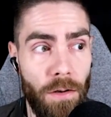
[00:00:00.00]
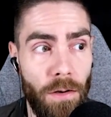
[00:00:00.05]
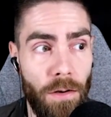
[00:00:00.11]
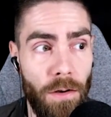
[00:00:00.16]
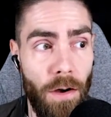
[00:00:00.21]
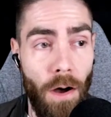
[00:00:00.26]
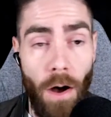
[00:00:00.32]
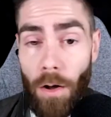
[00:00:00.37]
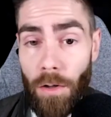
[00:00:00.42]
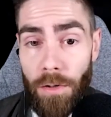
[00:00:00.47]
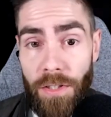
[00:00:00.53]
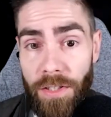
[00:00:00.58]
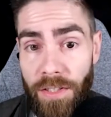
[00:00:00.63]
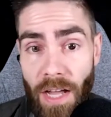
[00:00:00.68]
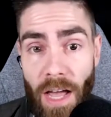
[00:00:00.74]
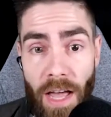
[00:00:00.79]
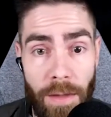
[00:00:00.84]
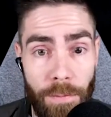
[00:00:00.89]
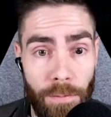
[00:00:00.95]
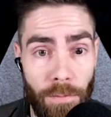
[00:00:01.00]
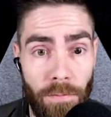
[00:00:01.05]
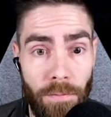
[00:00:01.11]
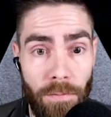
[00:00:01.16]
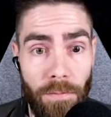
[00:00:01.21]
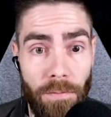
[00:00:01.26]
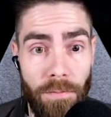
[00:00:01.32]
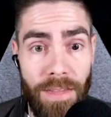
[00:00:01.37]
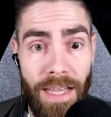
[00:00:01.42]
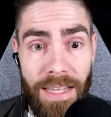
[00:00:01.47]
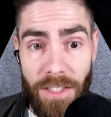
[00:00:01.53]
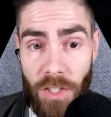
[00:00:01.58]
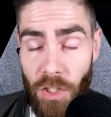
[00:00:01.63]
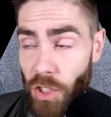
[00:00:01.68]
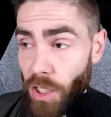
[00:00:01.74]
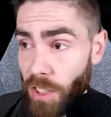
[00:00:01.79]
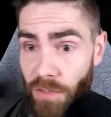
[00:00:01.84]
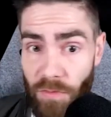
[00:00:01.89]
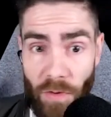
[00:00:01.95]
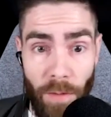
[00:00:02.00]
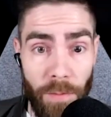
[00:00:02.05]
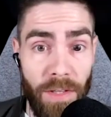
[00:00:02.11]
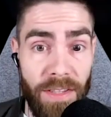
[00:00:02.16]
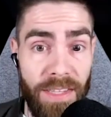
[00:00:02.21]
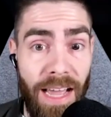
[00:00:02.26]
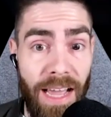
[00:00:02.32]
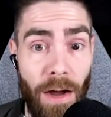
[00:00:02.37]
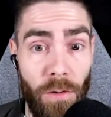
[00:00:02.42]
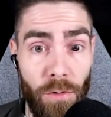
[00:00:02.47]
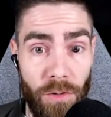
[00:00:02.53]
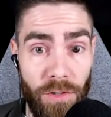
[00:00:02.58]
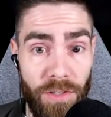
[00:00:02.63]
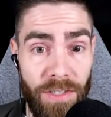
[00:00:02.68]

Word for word: all the time. That's just from the towers.